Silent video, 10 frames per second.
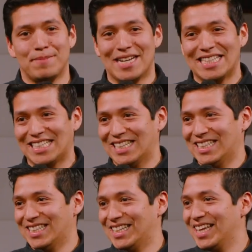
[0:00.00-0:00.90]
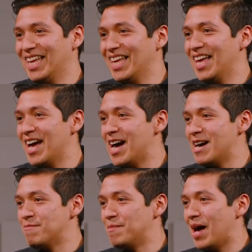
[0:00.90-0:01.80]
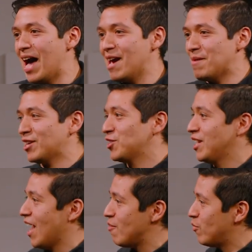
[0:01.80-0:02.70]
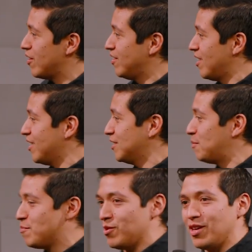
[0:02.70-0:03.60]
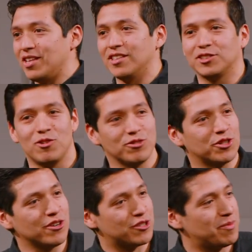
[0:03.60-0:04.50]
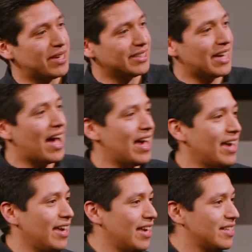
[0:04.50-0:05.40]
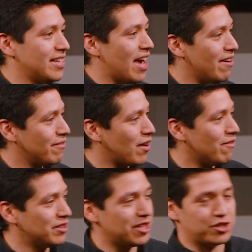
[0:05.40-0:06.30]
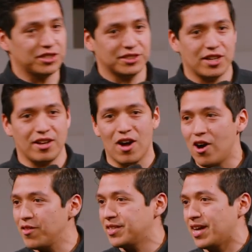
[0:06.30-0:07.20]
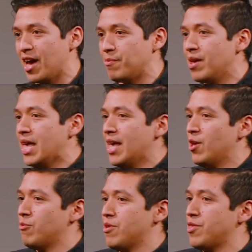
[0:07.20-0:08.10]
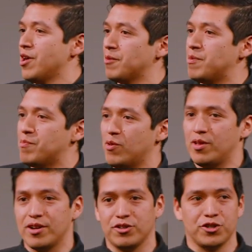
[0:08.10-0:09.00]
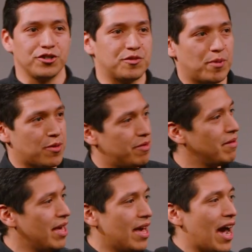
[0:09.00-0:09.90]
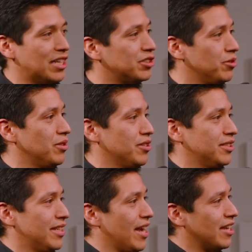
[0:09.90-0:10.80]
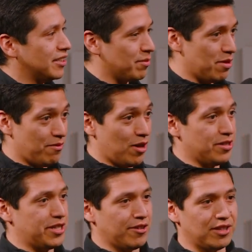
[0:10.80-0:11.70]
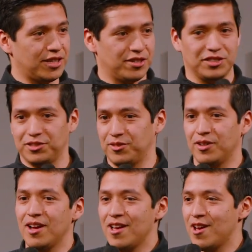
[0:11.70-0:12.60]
but I'm one of the luckiest people in this whole church because I get to have conversations all the time with young people in our church, both high schoolers and some of the volunteer leaders who